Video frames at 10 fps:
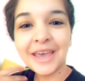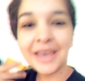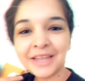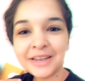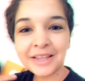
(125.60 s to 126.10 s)

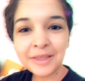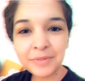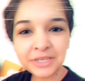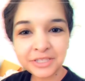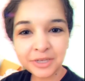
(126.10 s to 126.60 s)
And let
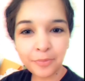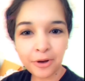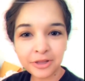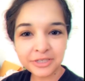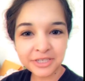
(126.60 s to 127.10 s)
me just
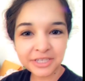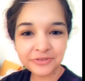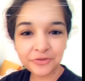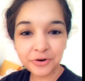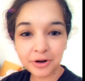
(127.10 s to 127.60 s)

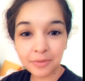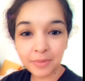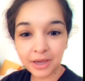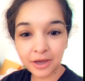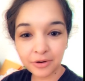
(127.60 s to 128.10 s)
apologize for
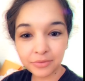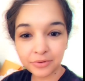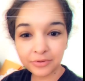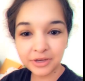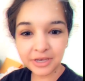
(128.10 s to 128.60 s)
my hair real
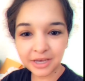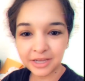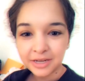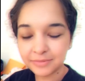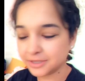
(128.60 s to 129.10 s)
quick,
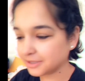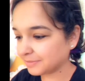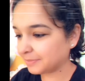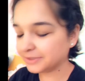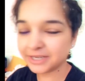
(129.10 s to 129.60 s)
and I'm still in
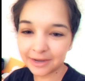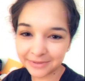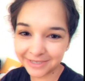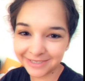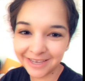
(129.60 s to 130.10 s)
my
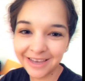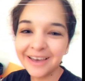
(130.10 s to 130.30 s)
pajamas.